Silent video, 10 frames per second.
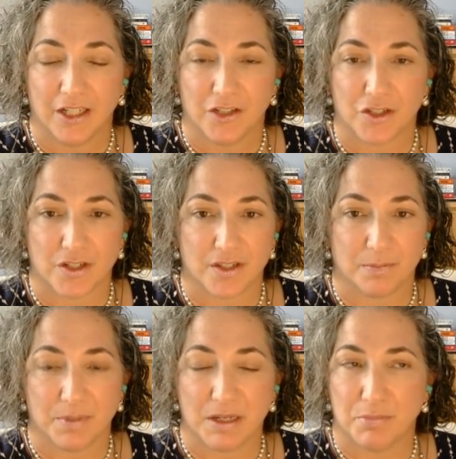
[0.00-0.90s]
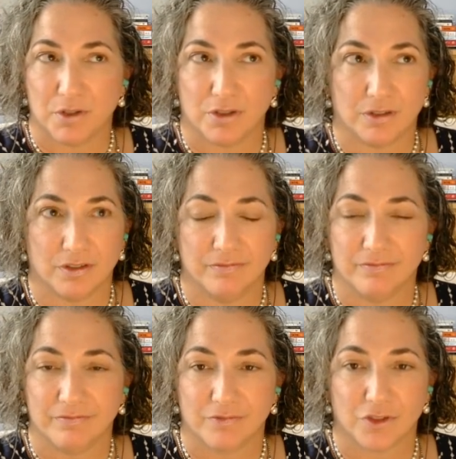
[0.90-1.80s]
just people
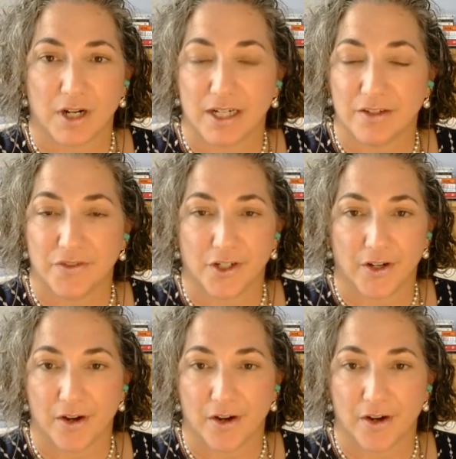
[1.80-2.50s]
trying to figure